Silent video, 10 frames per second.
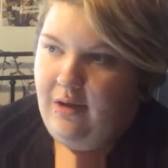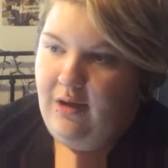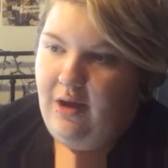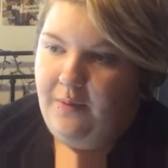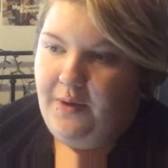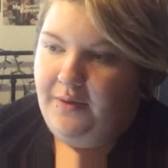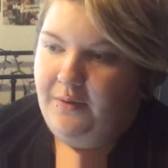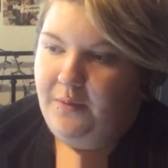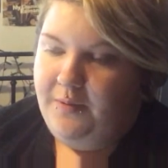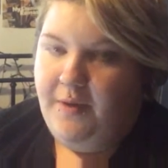I went
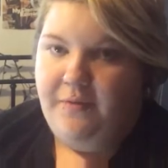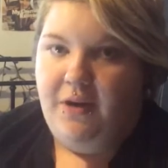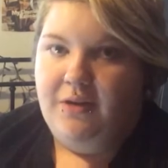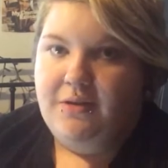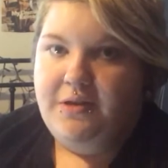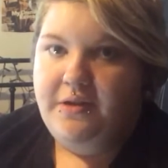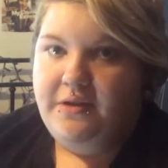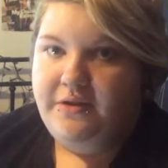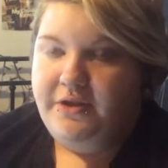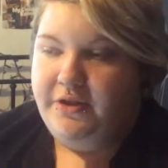with my friend.
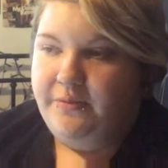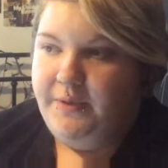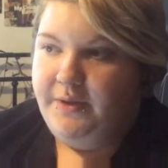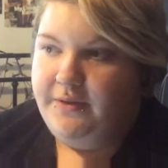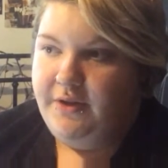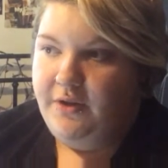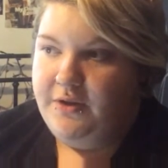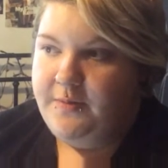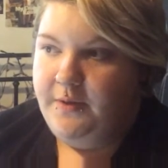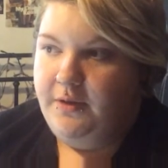She took me to
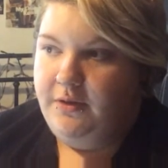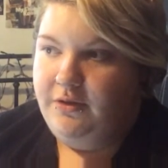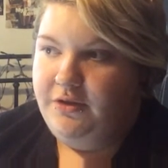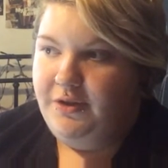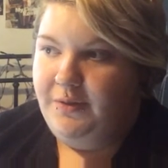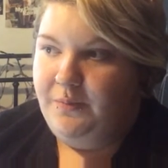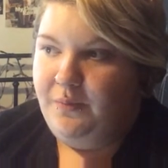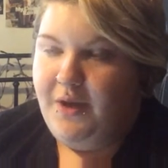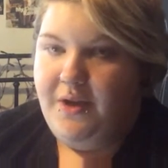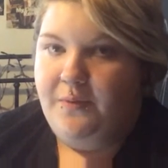hospital and she
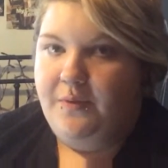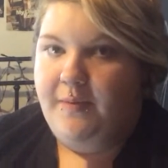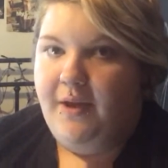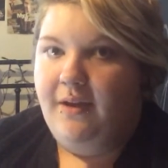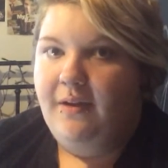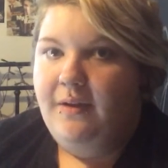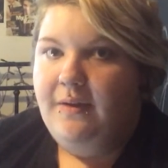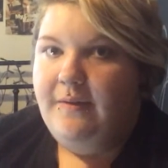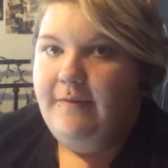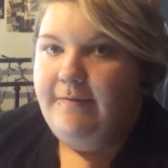waited with me.
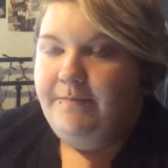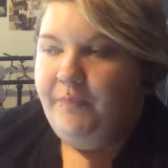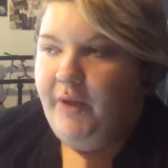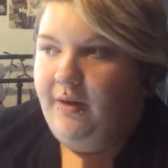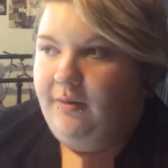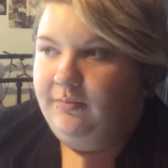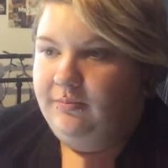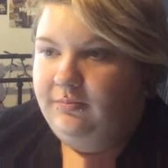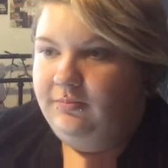And